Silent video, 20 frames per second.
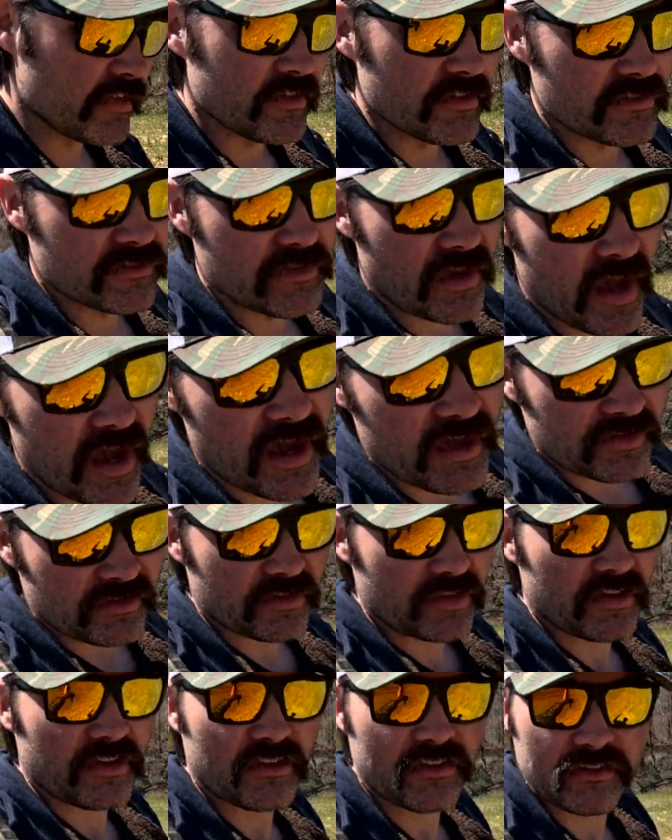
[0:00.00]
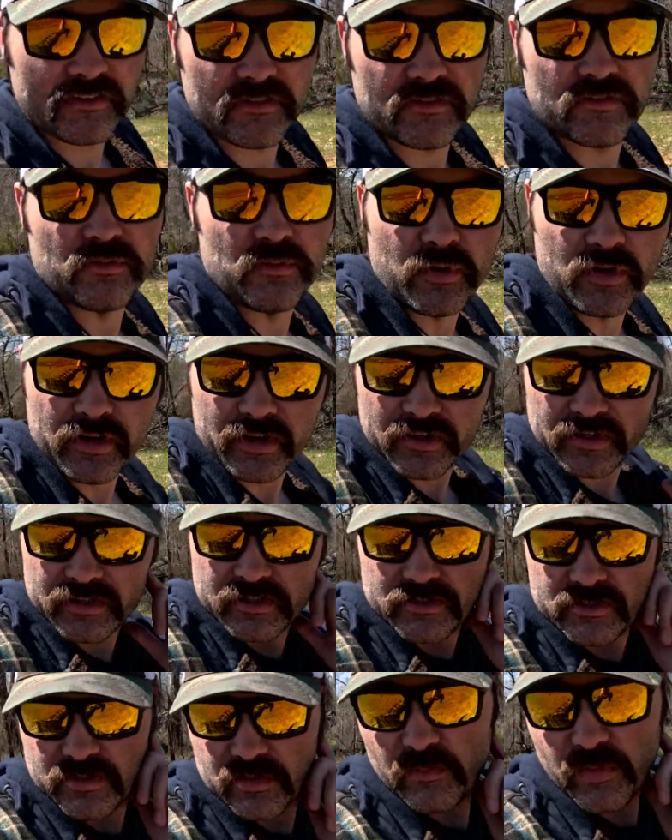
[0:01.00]
is not where it
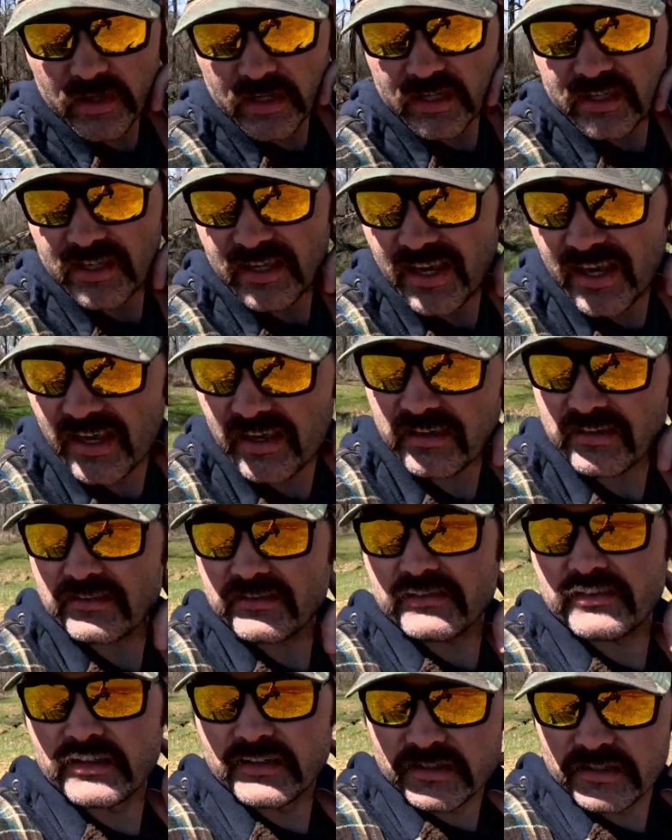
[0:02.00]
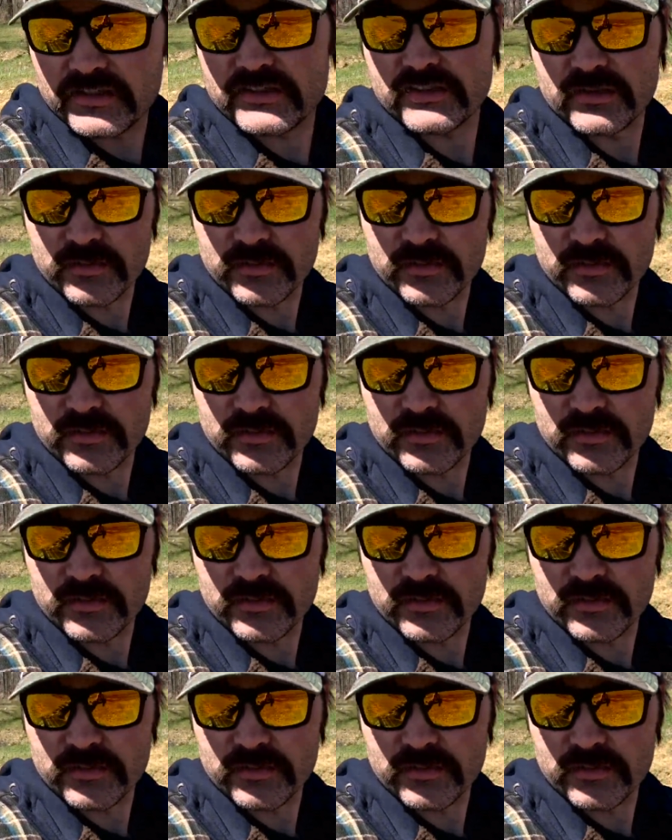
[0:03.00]
needs to be yet. It is